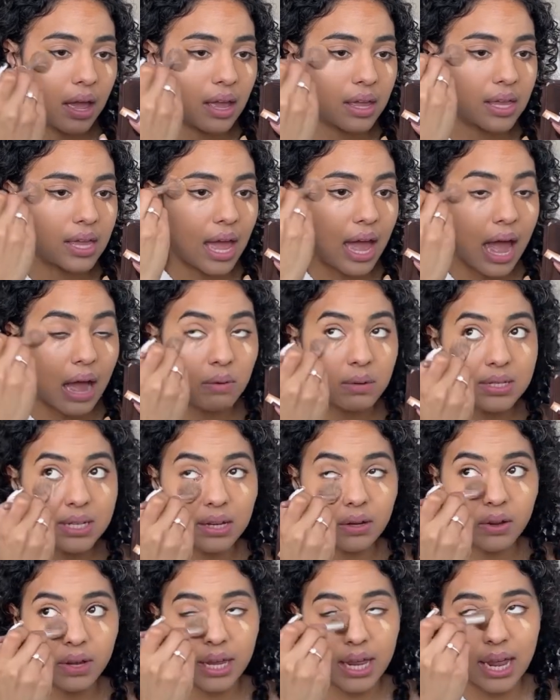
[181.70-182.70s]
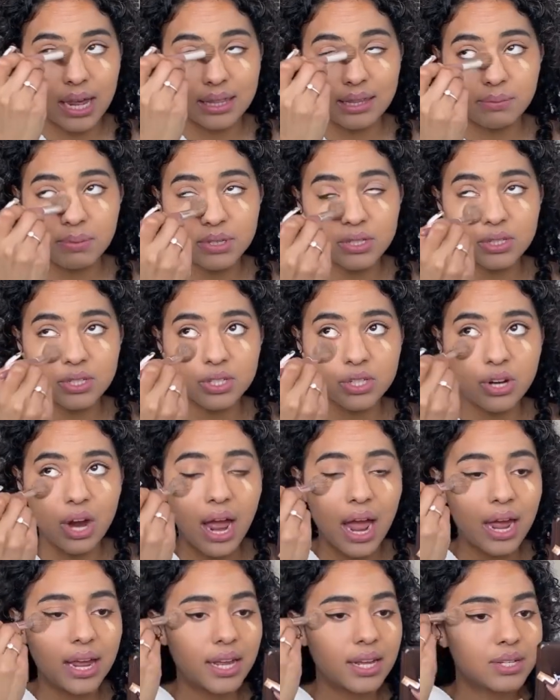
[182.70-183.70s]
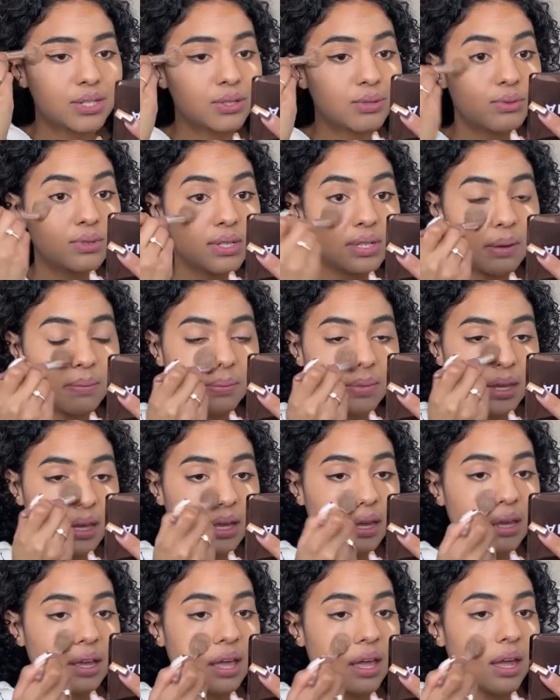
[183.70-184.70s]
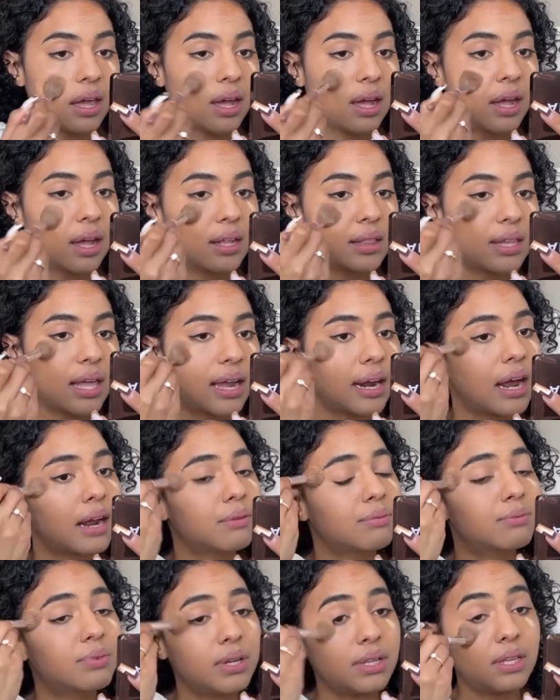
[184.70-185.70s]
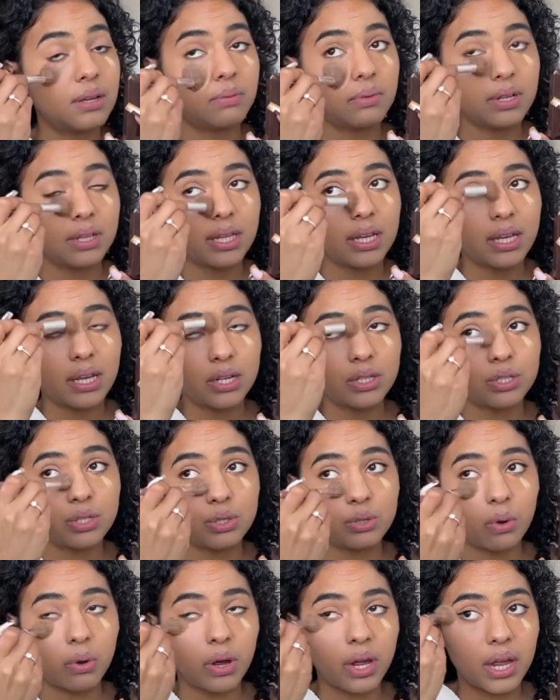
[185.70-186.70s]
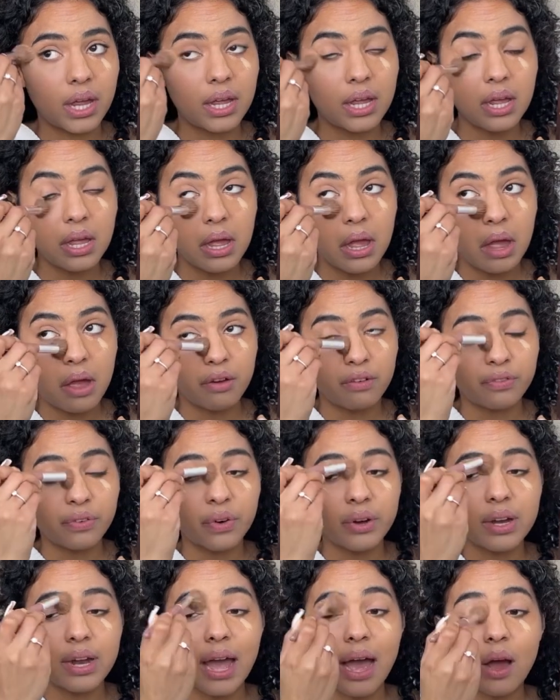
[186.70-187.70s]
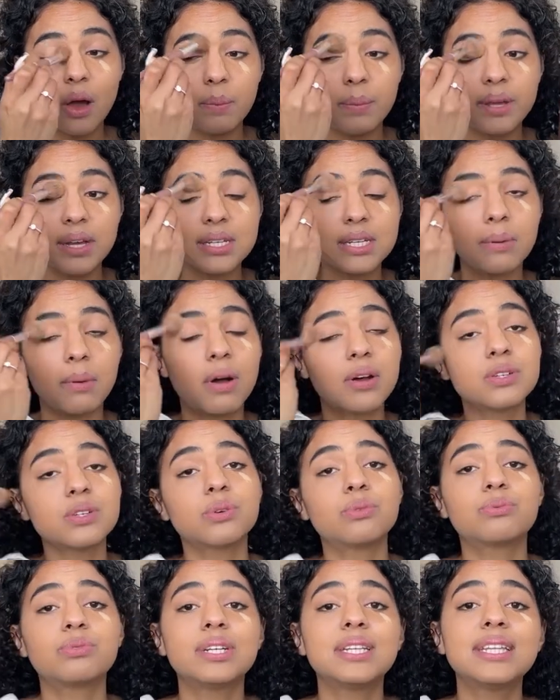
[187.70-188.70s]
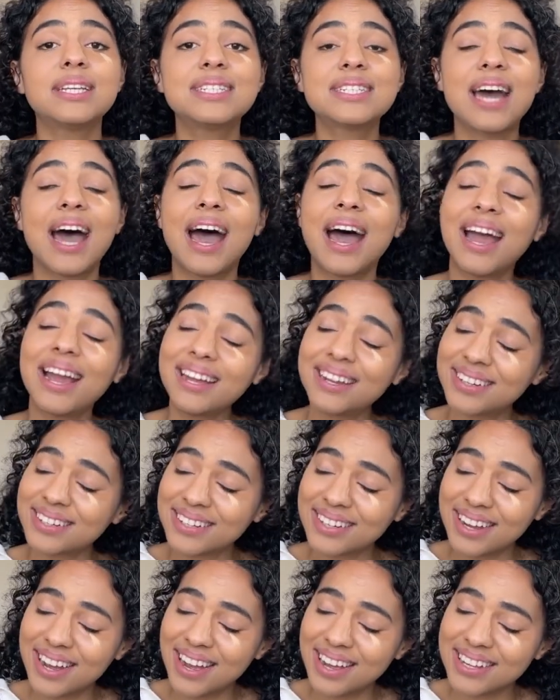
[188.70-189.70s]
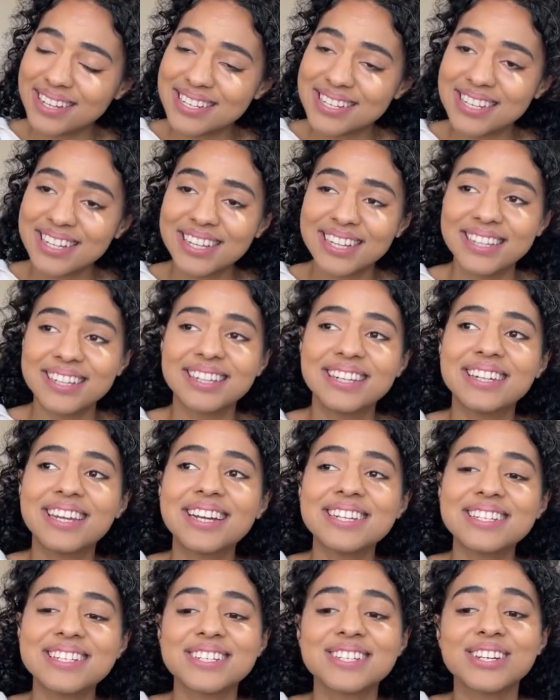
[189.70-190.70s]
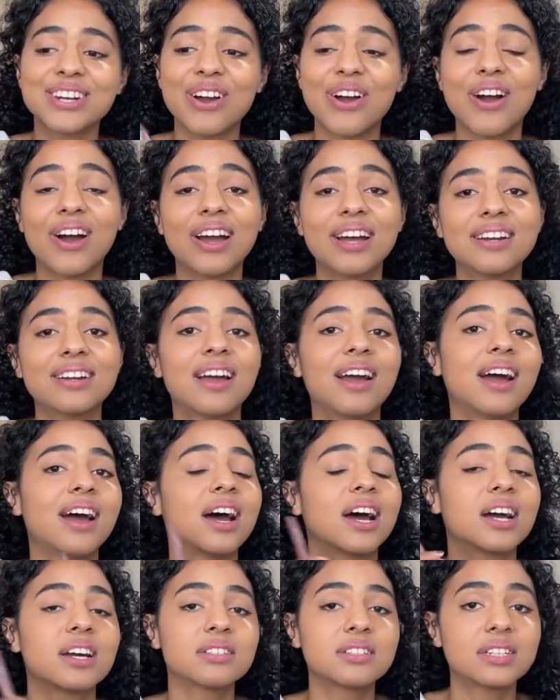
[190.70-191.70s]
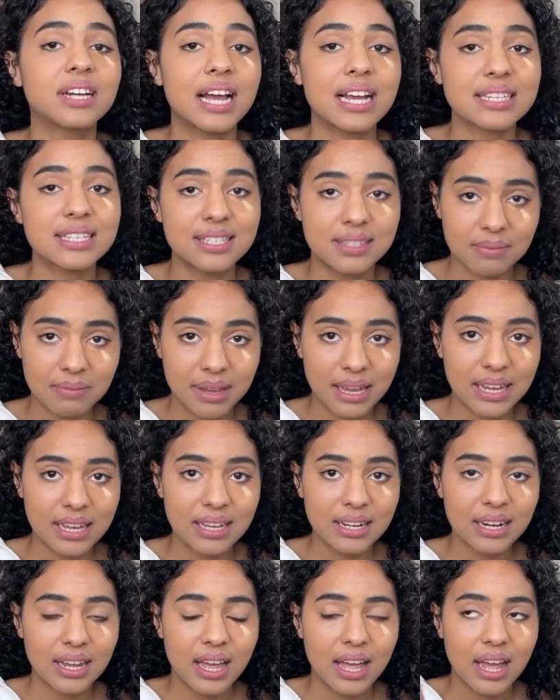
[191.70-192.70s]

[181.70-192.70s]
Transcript: yeah, I was like, okay, let me just try and do something that I really, really enjoy for now because I'm also really tired, guys. Like, let's not underestimate